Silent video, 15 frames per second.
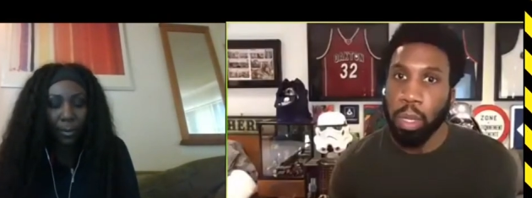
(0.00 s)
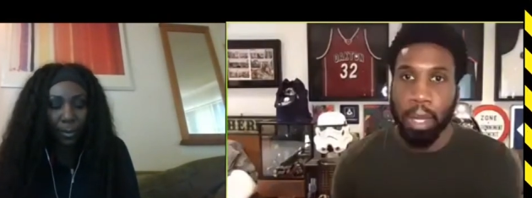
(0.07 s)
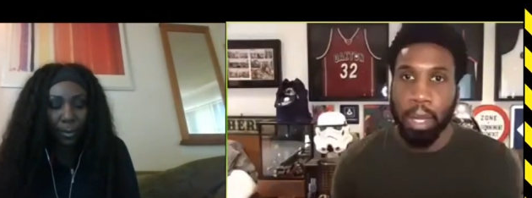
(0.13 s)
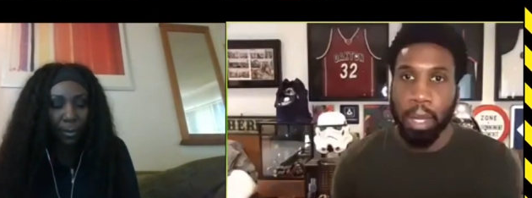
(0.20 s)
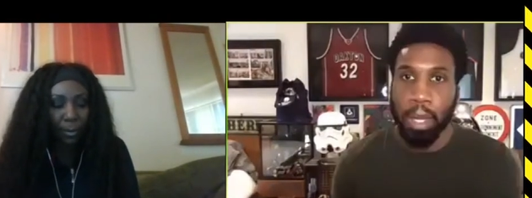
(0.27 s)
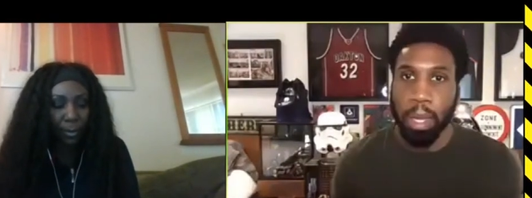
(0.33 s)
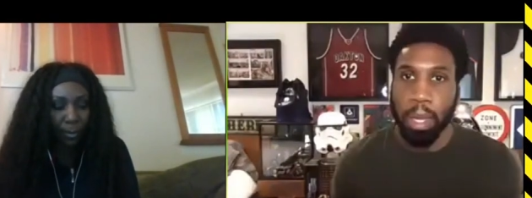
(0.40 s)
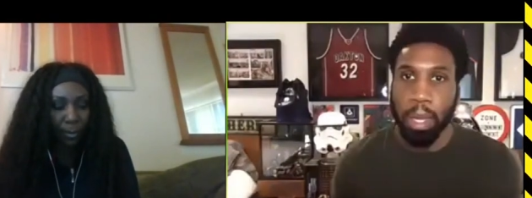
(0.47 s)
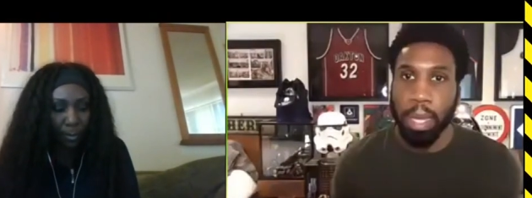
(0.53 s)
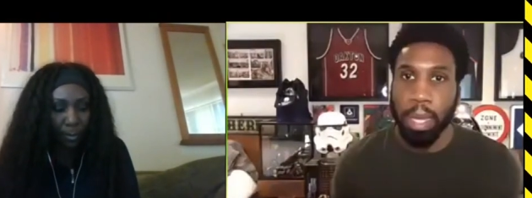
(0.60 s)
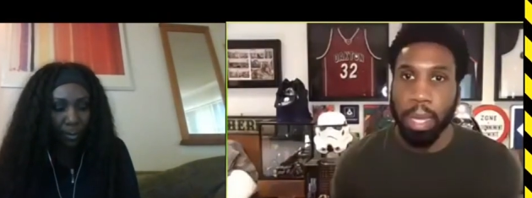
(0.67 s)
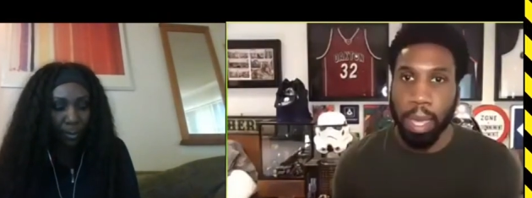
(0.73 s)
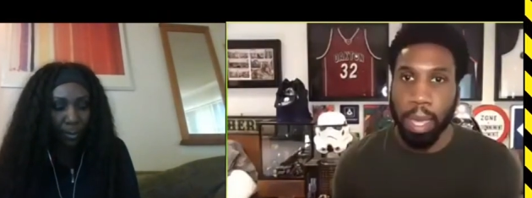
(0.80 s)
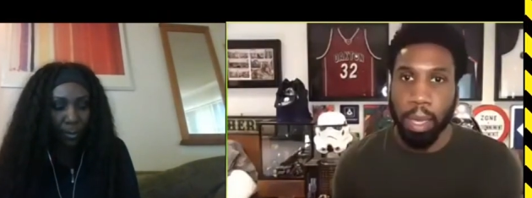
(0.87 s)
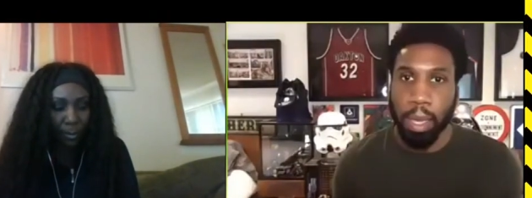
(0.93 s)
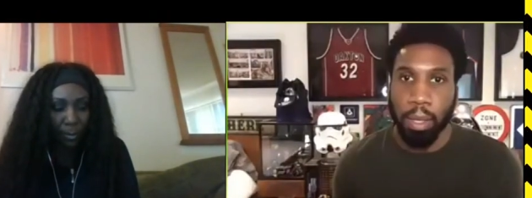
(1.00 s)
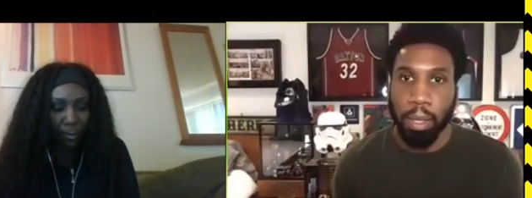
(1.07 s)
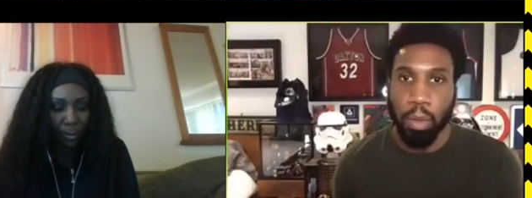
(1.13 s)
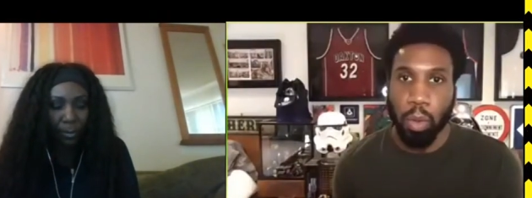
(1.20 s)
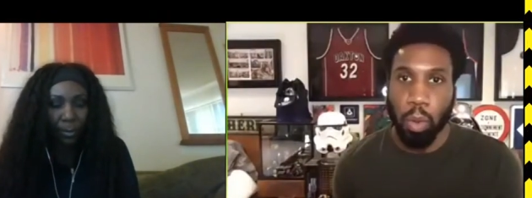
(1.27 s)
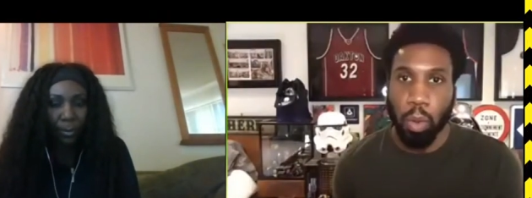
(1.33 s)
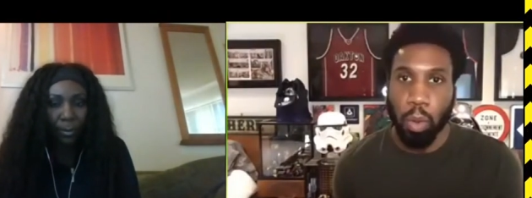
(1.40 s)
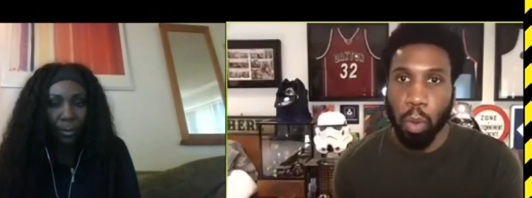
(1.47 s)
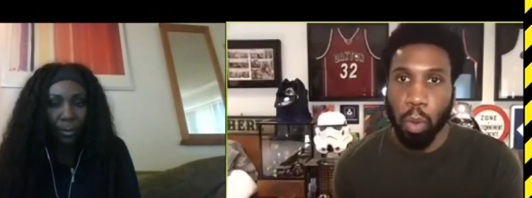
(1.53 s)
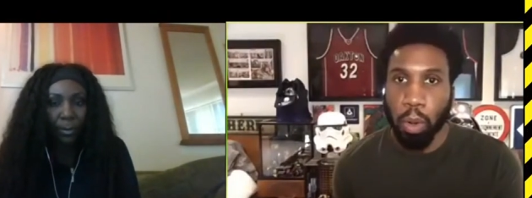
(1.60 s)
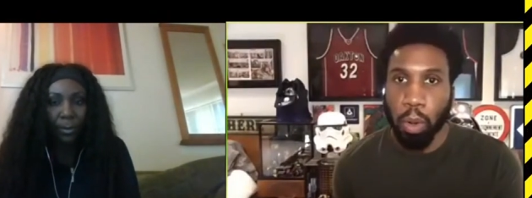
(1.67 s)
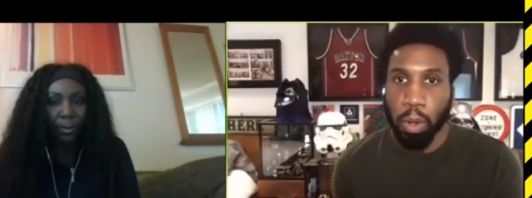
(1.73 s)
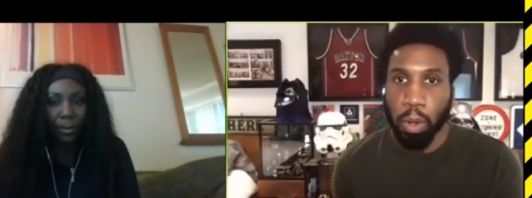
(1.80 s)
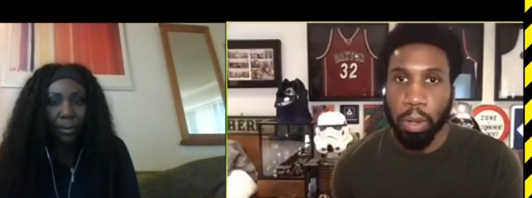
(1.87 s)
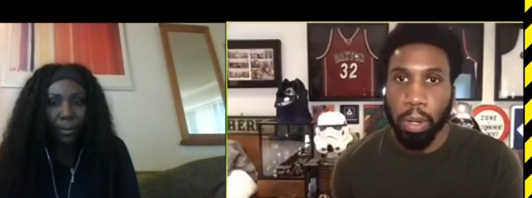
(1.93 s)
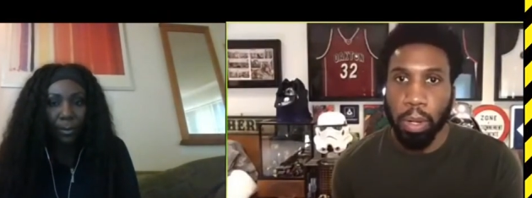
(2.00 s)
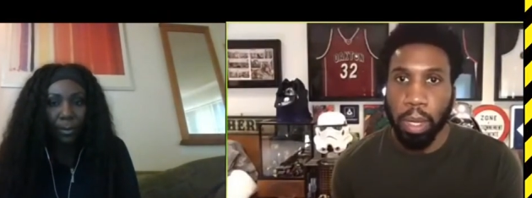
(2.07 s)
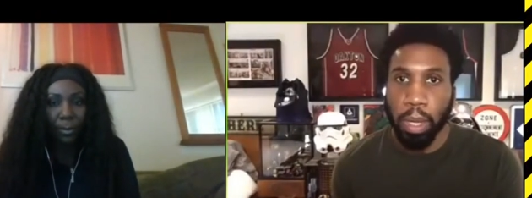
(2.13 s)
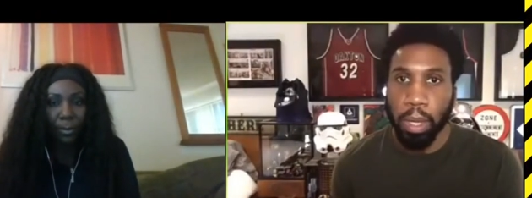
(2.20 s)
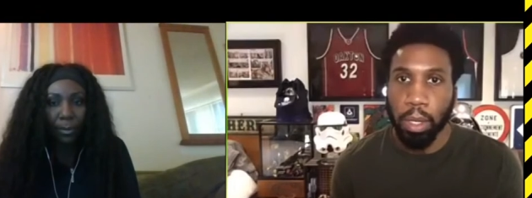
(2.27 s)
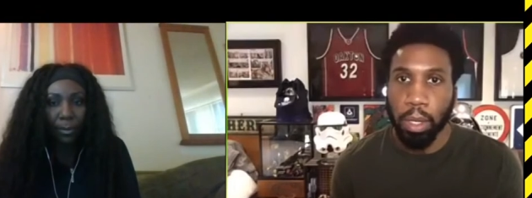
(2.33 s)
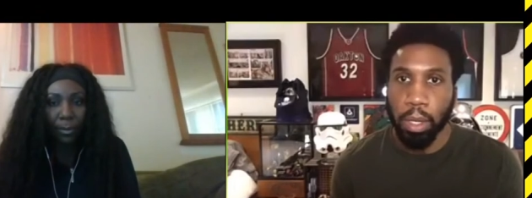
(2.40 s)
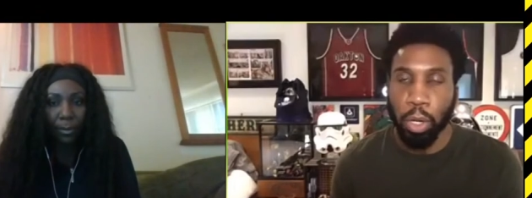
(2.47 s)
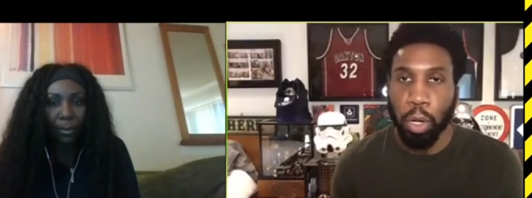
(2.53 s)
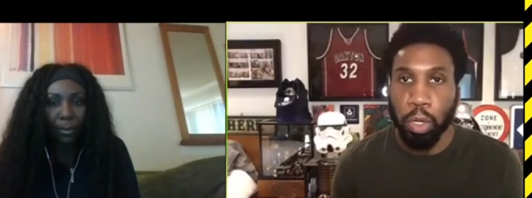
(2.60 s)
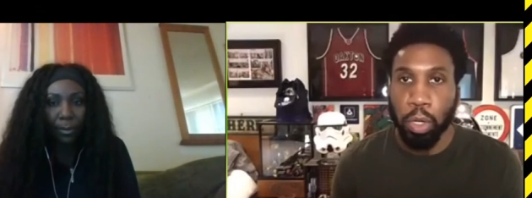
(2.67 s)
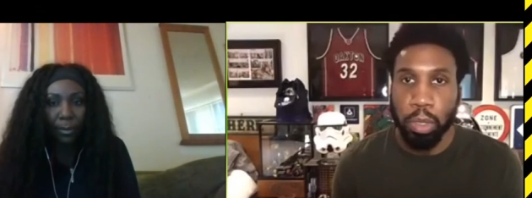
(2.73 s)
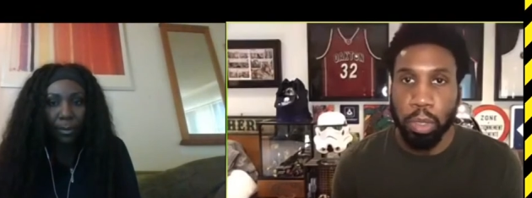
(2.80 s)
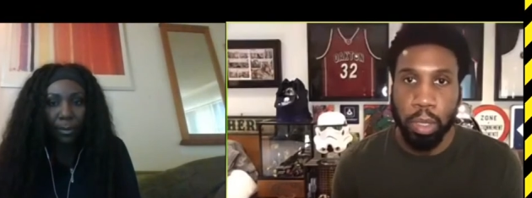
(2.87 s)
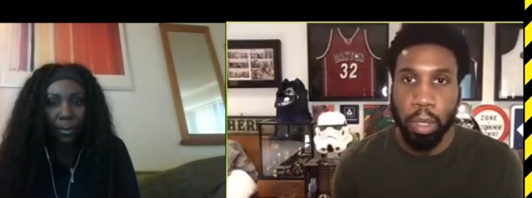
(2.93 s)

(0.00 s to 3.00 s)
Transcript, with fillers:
Speaker 1: uh, Diane or uh, Kurt